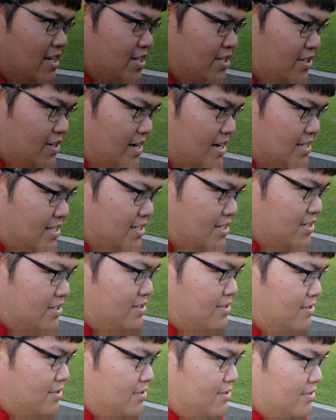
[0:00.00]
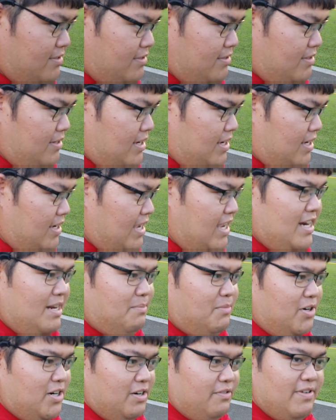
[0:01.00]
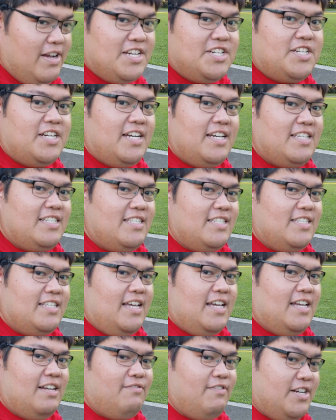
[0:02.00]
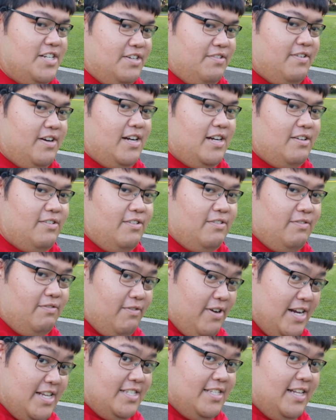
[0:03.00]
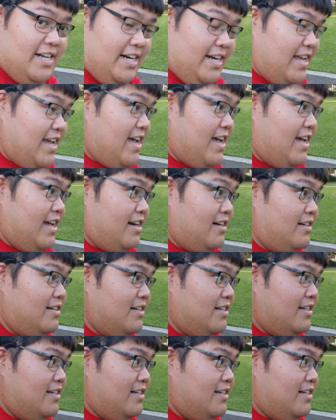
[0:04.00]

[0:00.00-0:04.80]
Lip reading: trying to do any more Regice and Regirock raids that I can,